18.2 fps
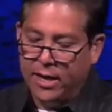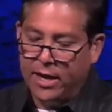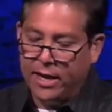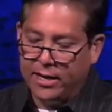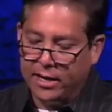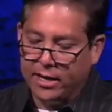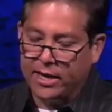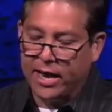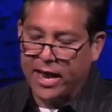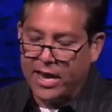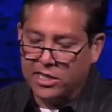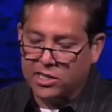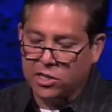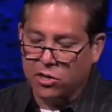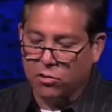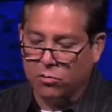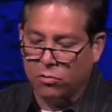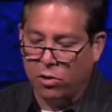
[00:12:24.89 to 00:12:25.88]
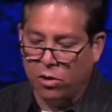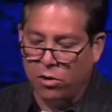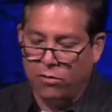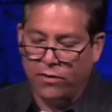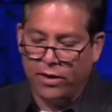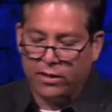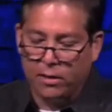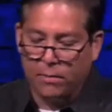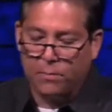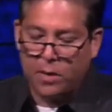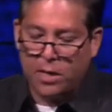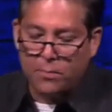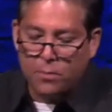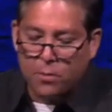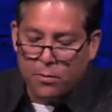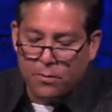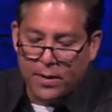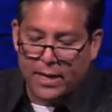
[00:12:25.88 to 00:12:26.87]
in Acacia Grove, and the
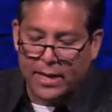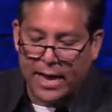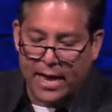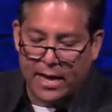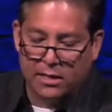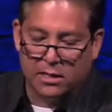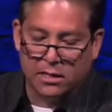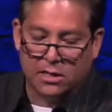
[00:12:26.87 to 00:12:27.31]
people began